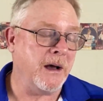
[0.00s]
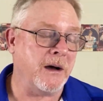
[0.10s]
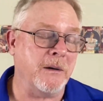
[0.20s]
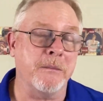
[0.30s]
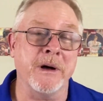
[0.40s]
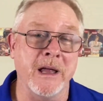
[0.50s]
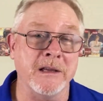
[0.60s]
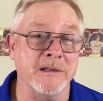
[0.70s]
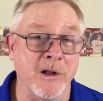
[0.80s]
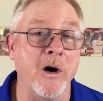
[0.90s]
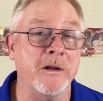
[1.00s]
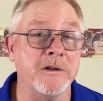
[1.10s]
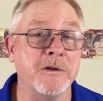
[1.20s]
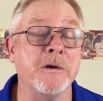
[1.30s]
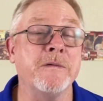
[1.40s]
But as long
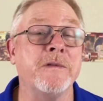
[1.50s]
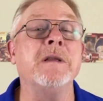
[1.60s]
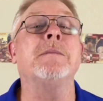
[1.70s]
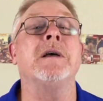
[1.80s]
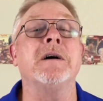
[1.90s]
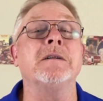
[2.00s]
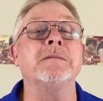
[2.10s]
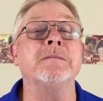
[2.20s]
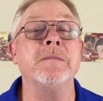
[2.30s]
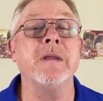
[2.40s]
as your female